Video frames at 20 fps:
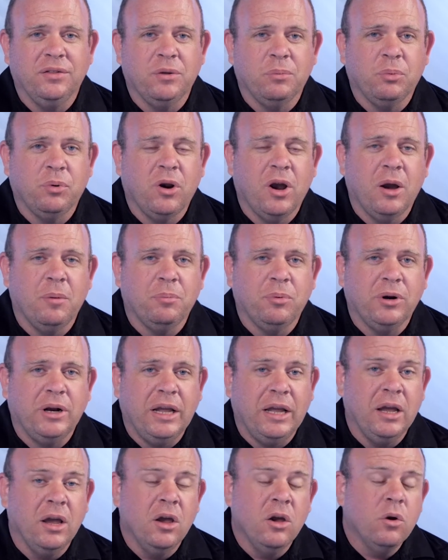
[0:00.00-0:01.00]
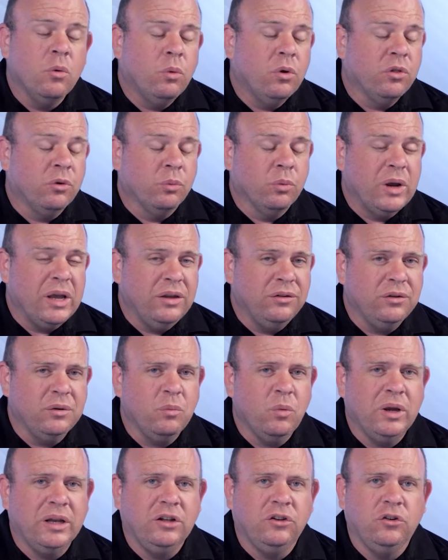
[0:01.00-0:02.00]
the property. Well, the reason
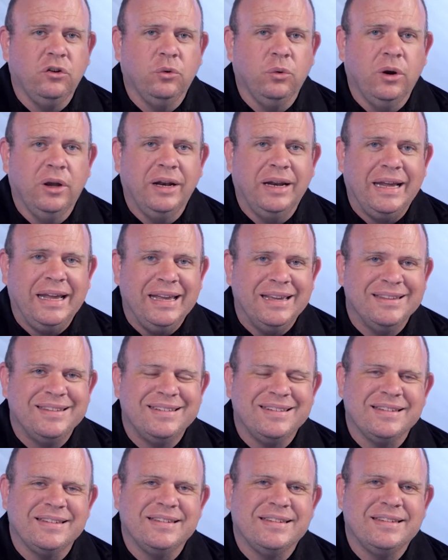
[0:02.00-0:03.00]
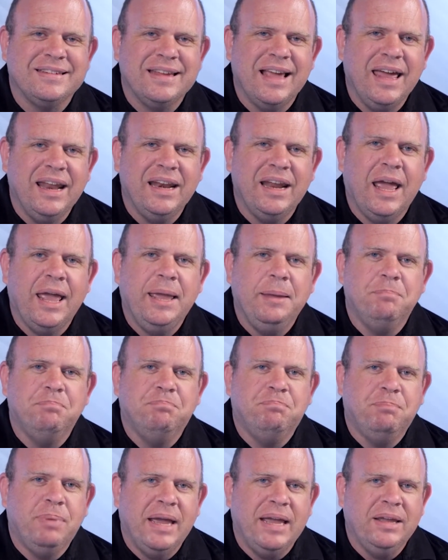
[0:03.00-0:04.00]
we do it is to set a
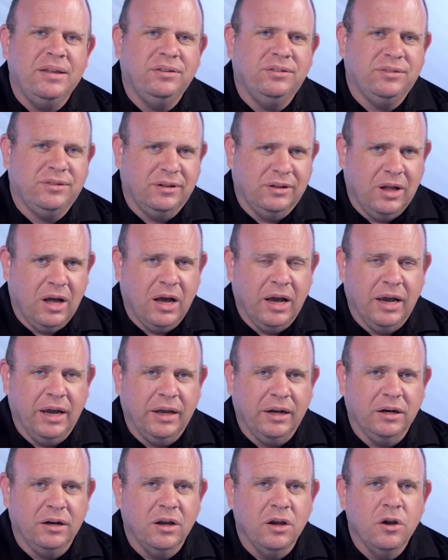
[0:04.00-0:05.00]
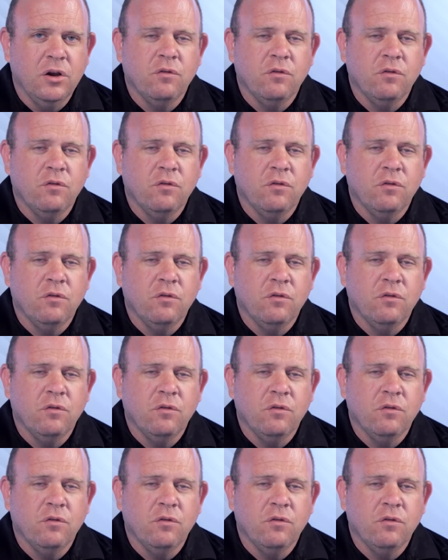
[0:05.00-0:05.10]
baseline